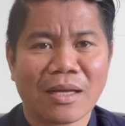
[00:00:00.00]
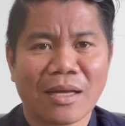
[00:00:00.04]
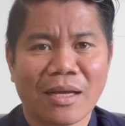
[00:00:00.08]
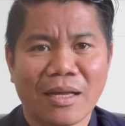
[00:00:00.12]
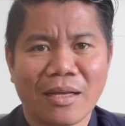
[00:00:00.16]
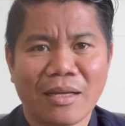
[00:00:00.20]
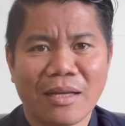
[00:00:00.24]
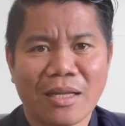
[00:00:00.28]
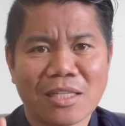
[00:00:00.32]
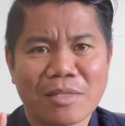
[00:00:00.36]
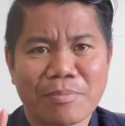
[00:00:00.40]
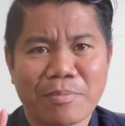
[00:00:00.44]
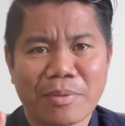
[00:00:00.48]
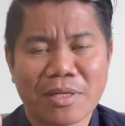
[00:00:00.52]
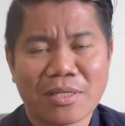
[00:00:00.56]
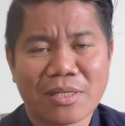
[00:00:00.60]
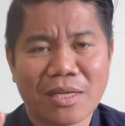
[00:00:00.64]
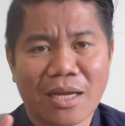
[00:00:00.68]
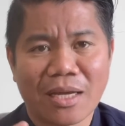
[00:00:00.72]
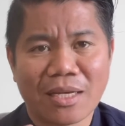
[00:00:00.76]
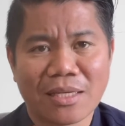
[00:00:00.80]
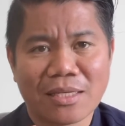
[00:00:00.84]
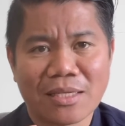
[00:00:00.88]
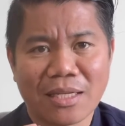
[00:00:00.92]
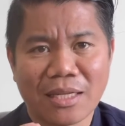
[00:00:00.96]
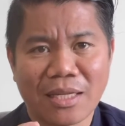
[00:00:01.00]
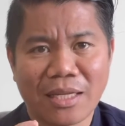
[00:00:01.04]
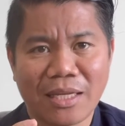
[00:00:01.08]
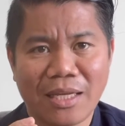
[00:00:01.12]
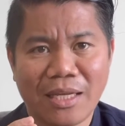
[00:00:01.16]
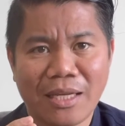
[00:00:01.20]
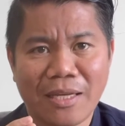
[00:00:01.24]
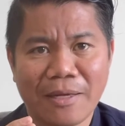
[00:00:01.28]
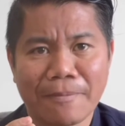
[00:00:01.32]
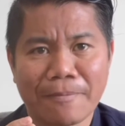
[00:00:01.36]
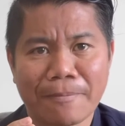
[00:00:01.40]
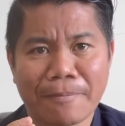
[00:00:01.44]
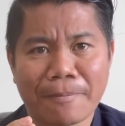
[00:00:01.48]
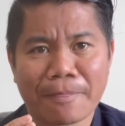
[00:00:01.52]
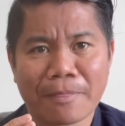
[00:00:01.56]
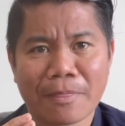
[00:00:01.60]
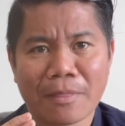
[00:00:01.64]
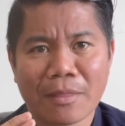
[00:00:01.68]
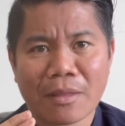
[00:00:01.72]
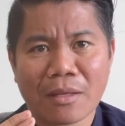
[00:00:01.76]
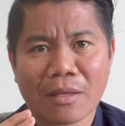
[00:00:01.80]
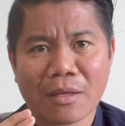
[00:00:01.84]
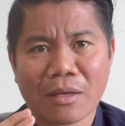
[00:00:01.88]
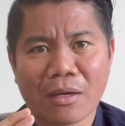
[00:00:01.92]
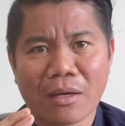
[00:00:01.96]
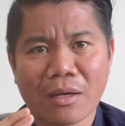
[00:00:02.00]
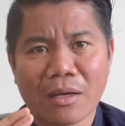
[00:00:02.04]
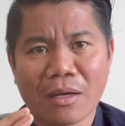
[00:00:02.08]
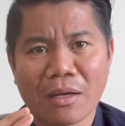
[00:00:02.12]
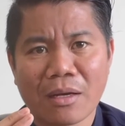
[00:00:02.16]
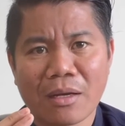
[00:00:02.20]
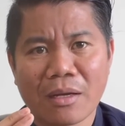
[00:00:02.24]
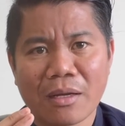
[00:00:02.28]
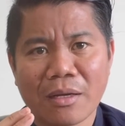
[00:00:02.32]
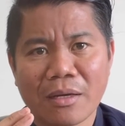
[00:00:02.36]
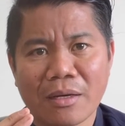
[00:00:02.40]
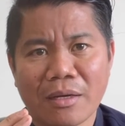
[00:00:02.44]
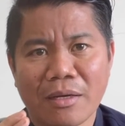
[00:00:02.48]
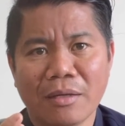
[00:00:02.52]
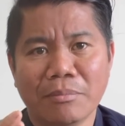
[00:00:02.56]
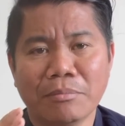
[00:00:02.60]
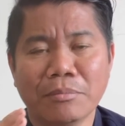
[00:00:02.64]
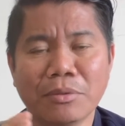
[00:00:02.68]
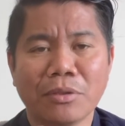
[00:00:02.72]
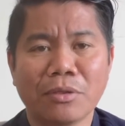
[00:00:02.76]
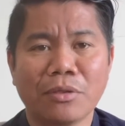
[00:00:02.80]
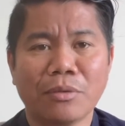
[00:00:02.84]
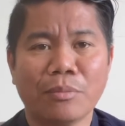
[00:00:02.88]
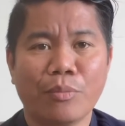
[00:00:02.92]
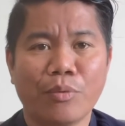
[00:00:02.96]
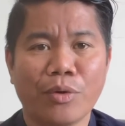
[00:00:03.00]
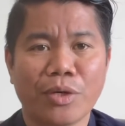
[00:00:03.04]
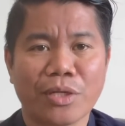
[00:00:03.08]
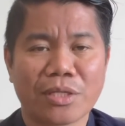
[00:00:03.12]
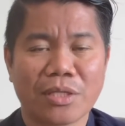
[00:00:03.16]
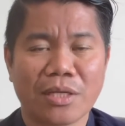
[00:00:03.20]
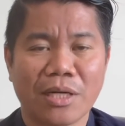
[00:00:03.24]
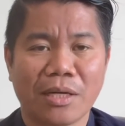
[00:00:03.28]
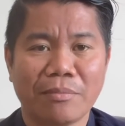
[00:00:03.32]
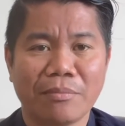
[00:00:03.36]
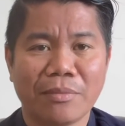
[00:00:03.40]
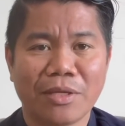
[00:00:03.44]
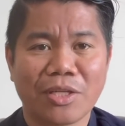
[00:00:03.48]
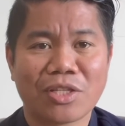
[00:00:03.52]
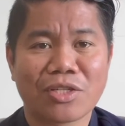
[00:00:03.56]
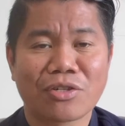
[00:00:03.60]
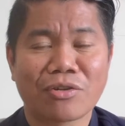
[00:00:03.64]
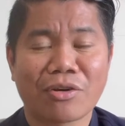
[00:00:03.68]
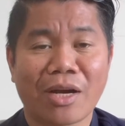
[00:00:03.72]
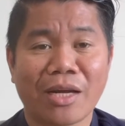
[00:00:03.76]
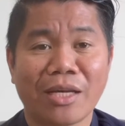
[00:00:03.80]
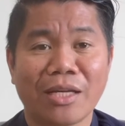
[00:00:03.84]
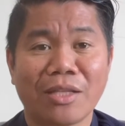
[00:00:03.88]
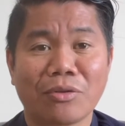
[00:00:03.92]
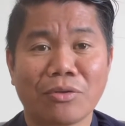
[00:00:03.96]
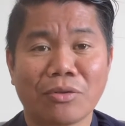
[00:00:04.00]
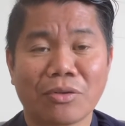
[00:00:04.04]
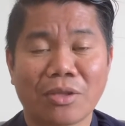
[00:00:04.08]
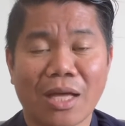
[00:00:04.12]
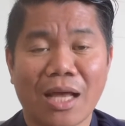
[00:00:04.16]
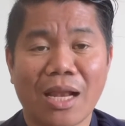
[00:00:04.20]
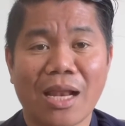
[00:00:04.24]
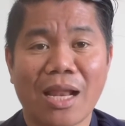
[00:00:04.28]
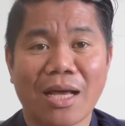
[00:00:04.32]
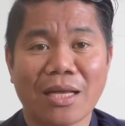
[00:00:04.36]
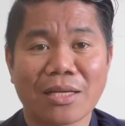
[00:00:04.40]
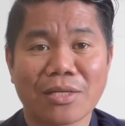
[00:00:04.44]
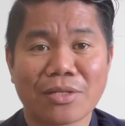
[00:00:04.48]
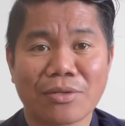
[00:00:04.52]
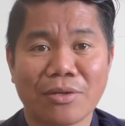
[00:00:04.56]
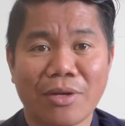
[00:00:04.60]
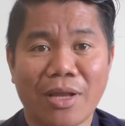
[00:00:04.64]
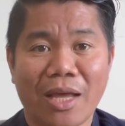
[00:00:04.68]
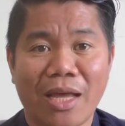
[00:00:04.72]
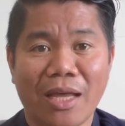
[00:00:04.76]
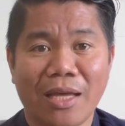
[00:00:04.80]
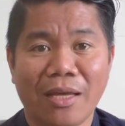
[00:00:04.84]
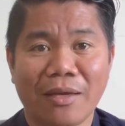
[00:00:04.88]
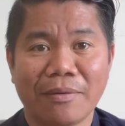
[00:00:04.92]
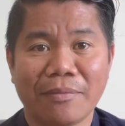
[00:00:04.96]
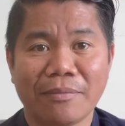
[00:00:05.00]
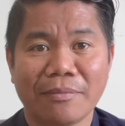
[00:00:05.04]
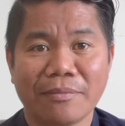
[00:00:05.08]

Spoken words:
And that's precisely the Book of Wisdom is trying to tell us today.